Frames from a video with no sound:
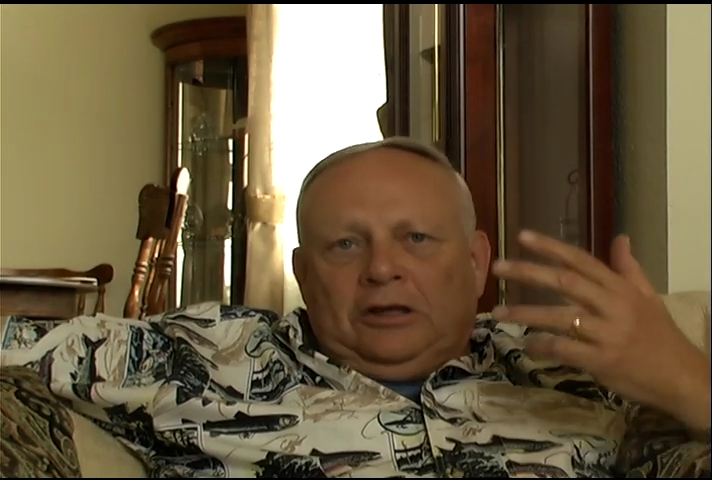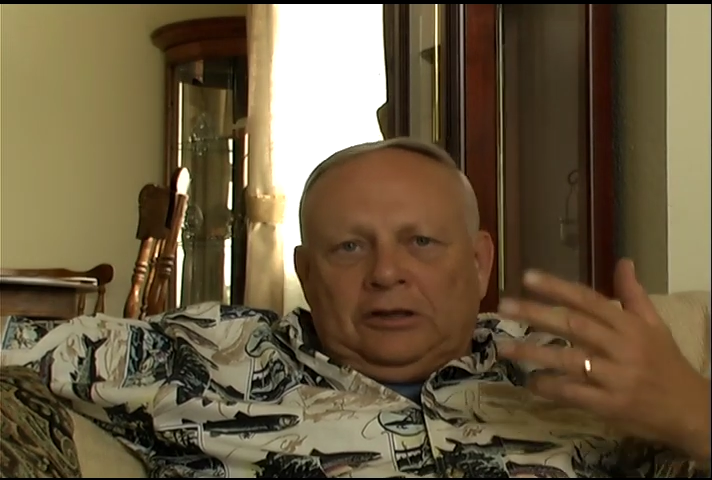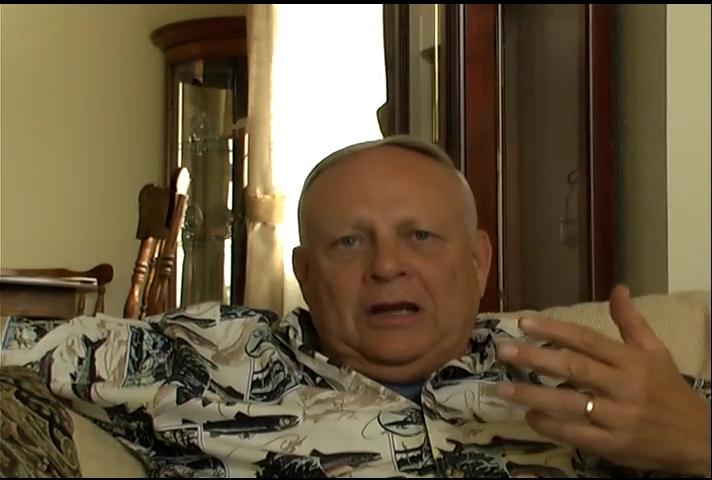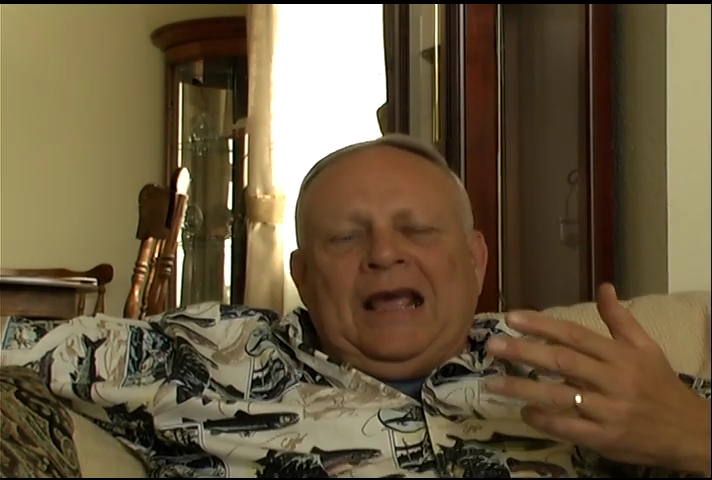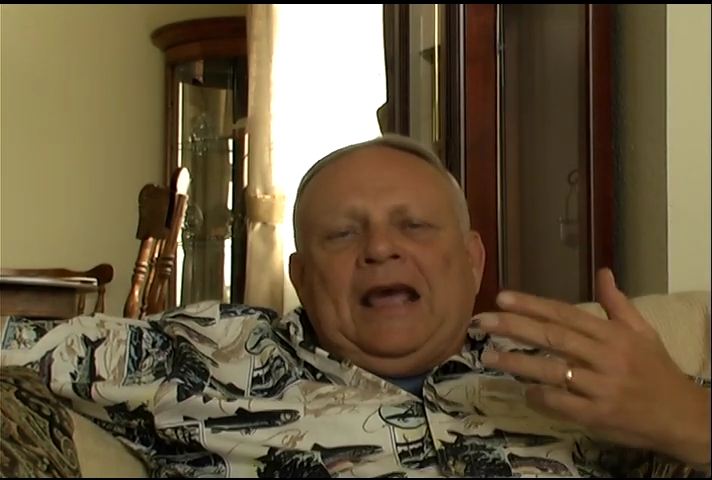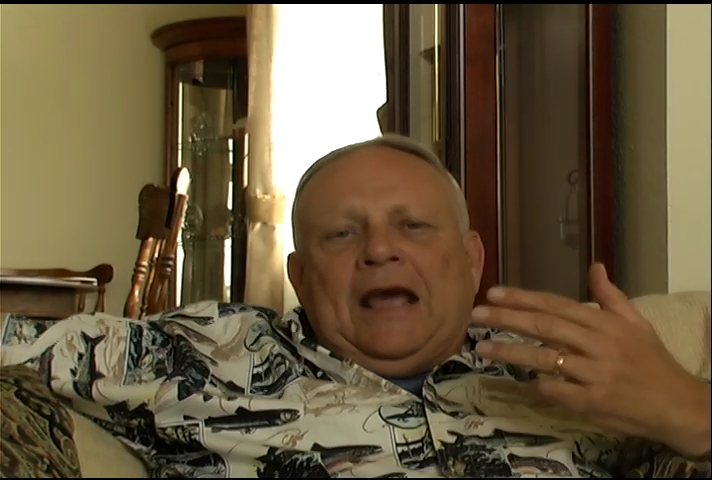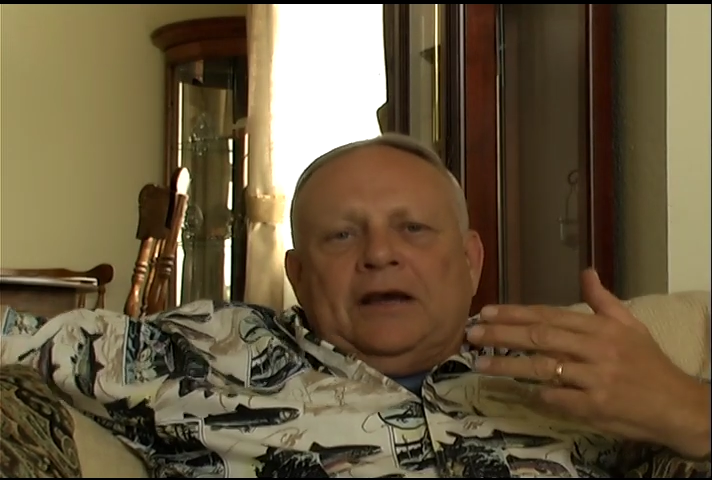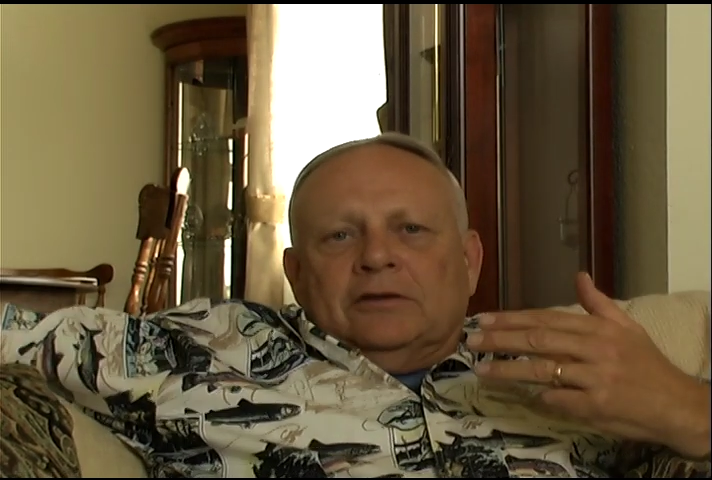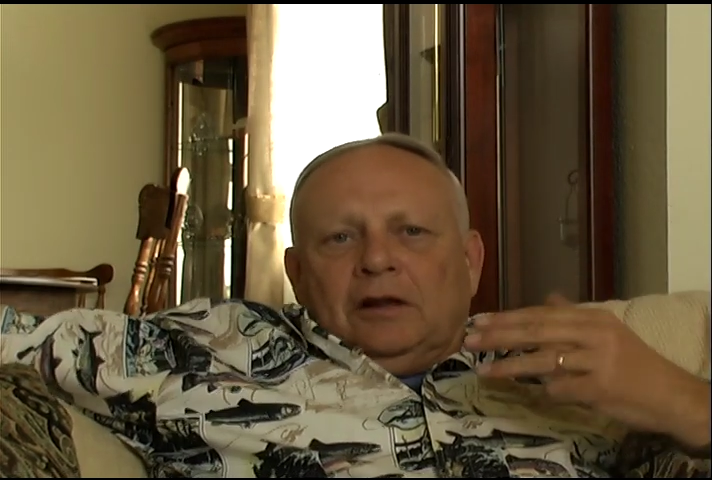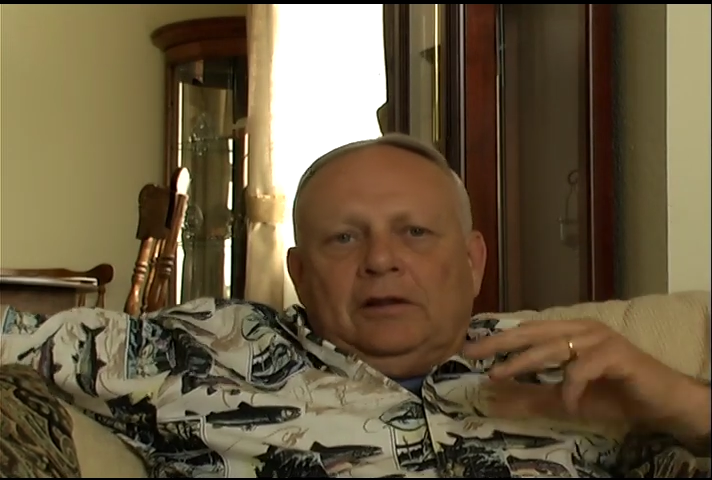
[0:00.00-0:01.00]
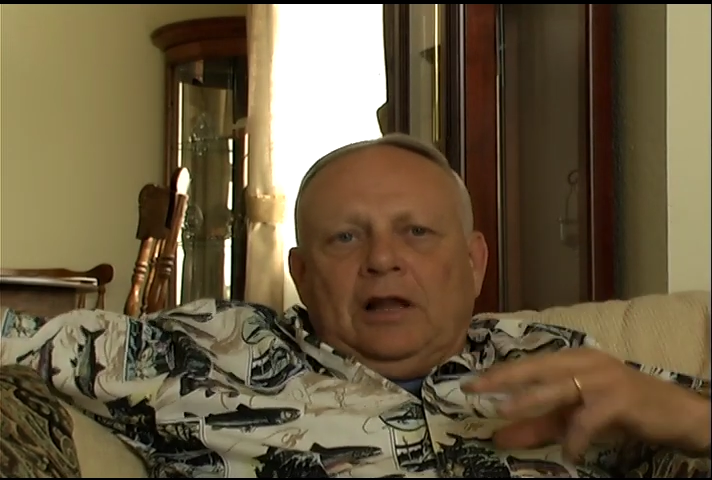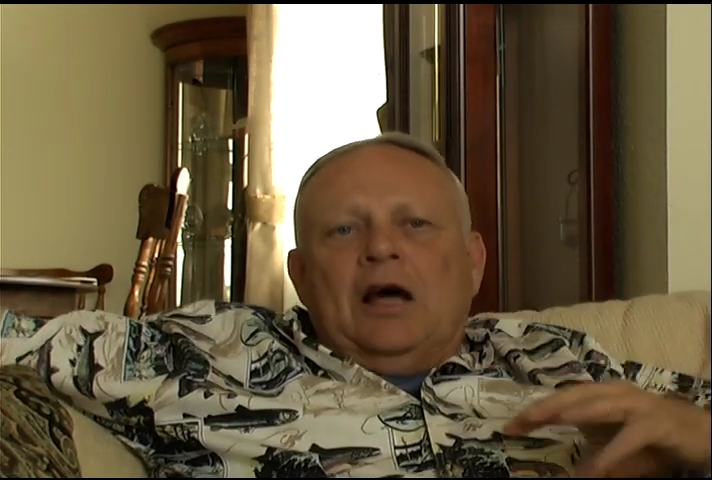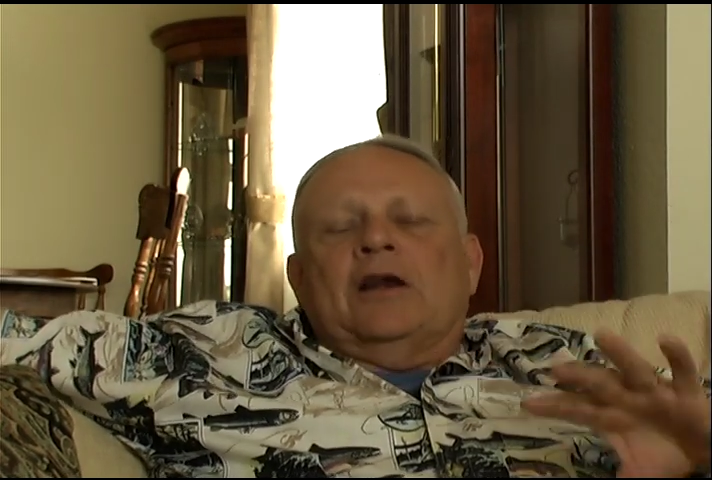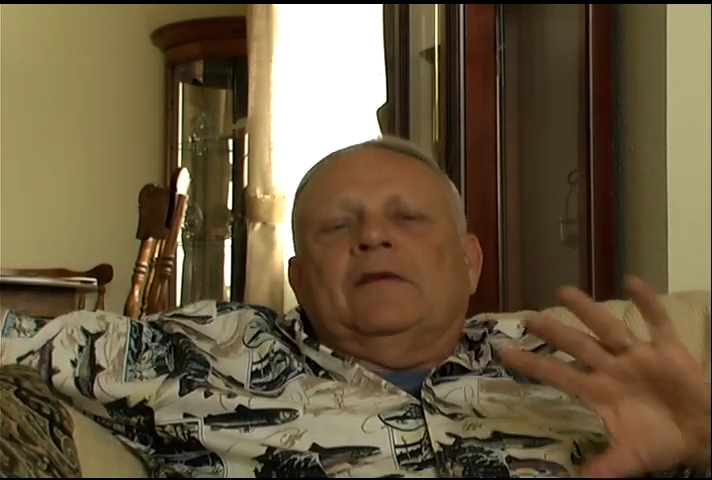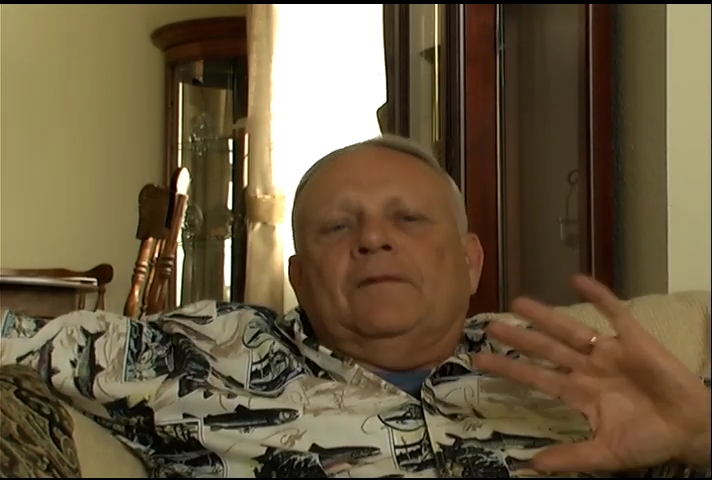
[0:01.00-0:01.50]
it has a
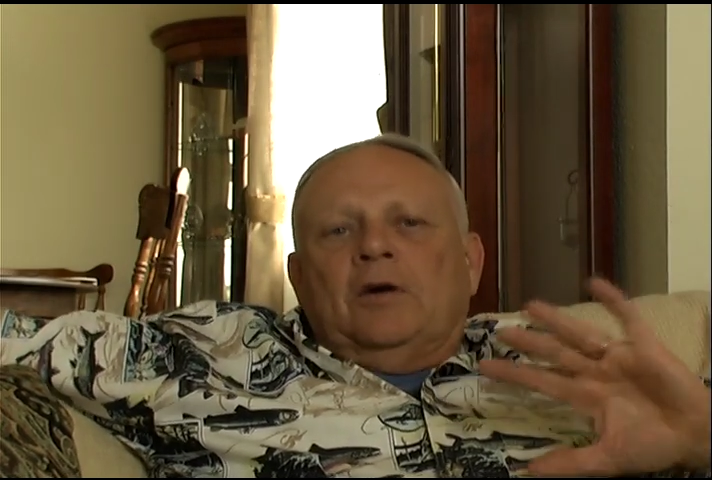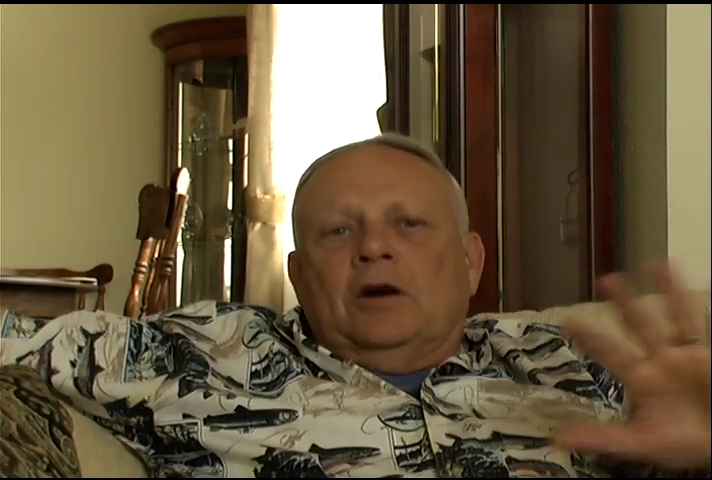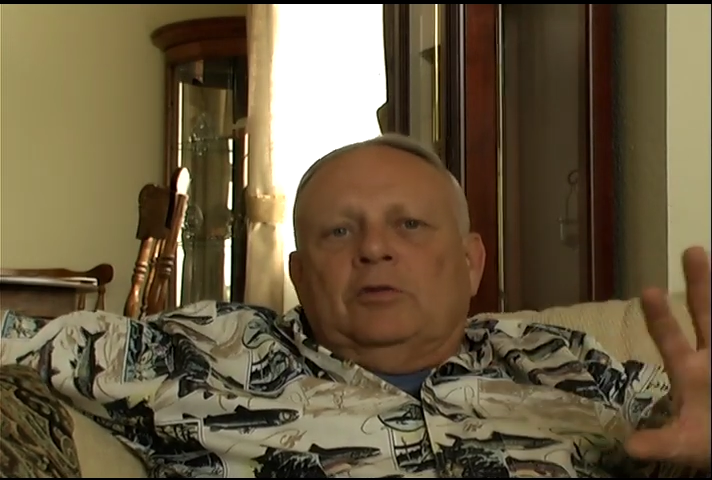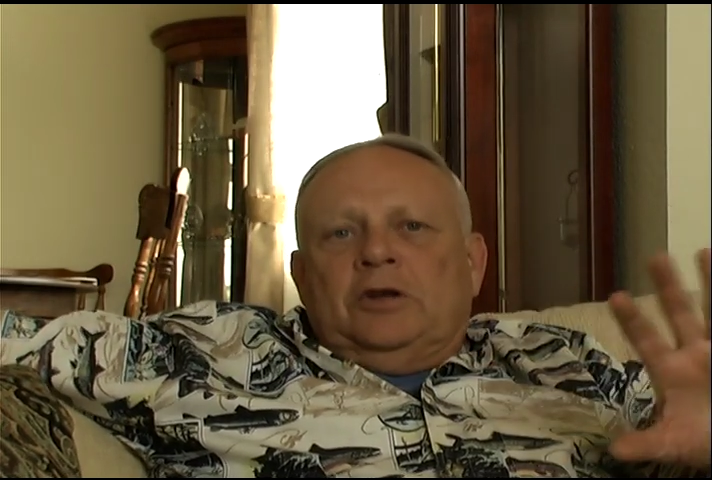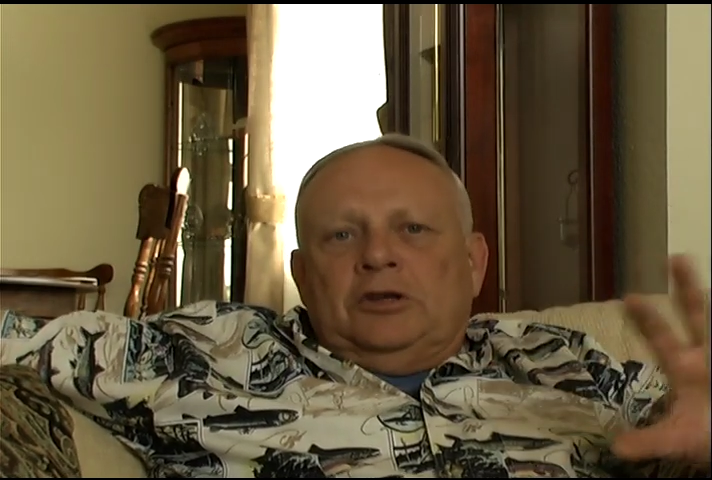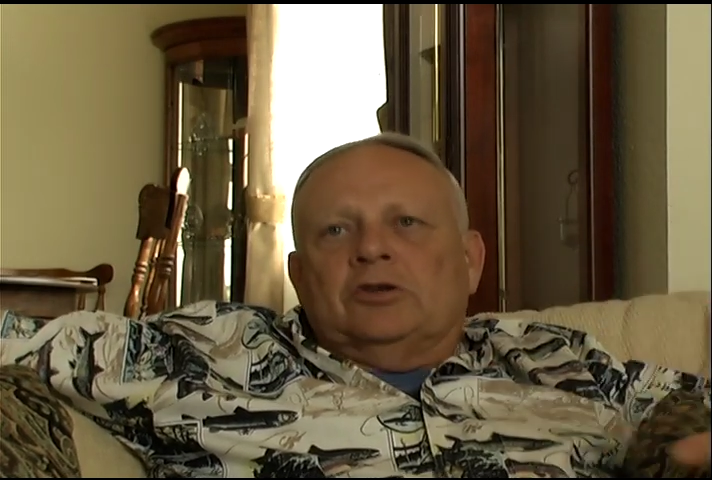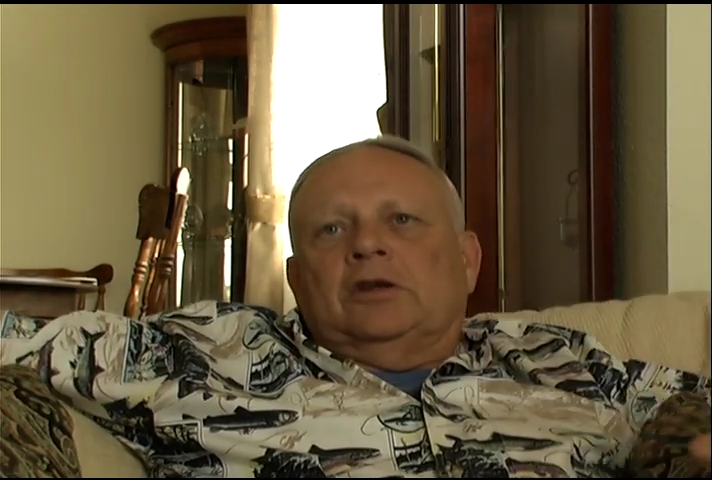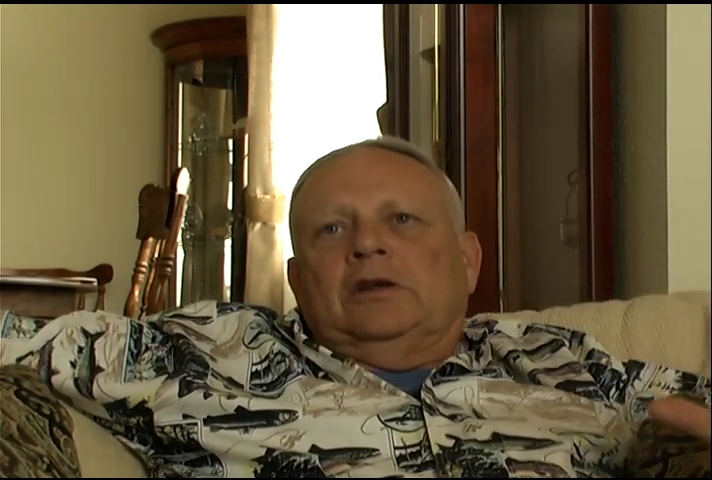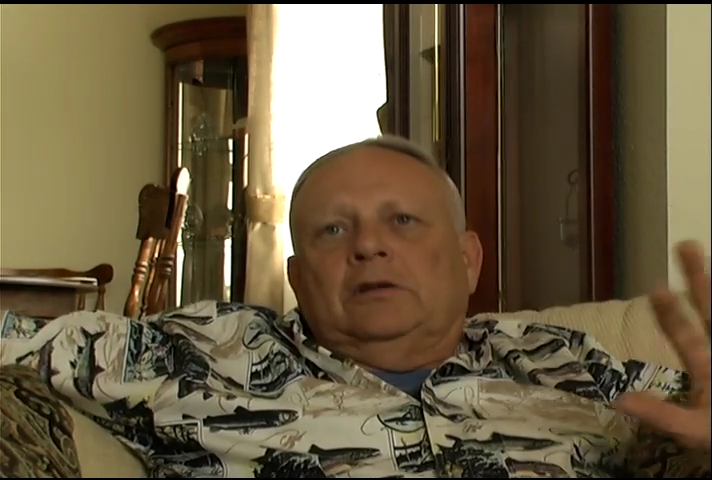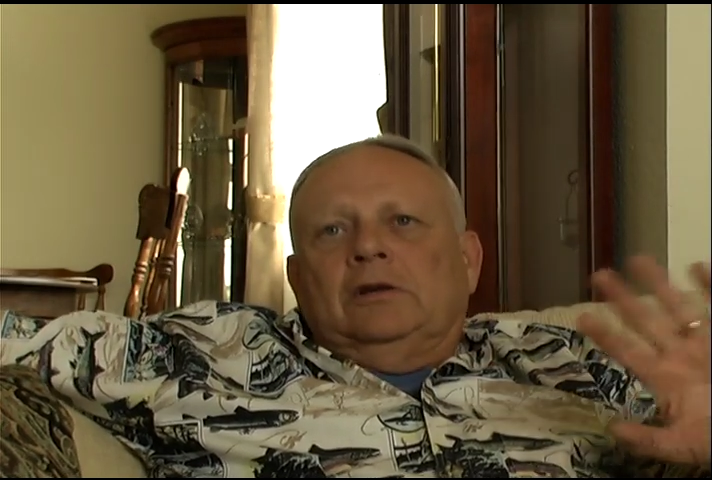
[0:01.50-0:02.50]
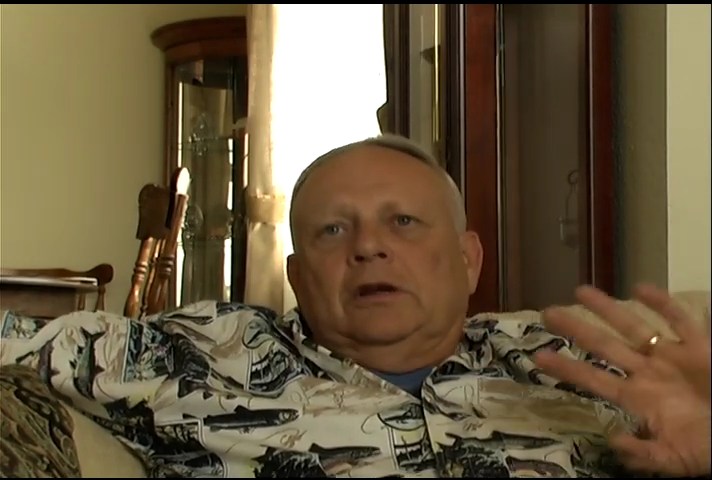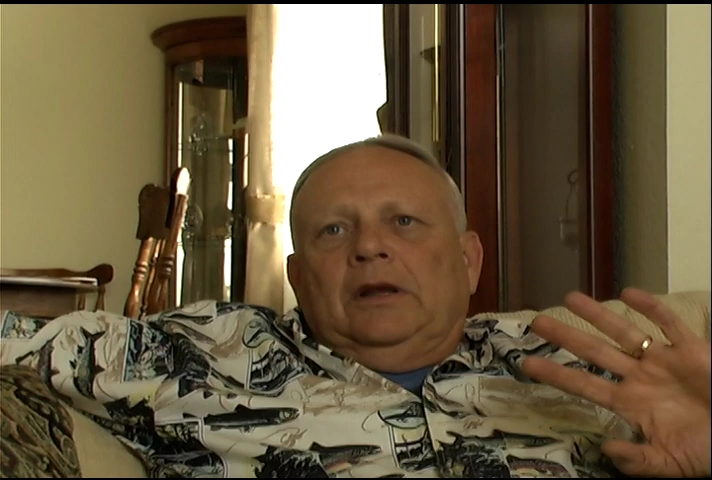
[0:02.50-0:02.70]
lot of far-reaching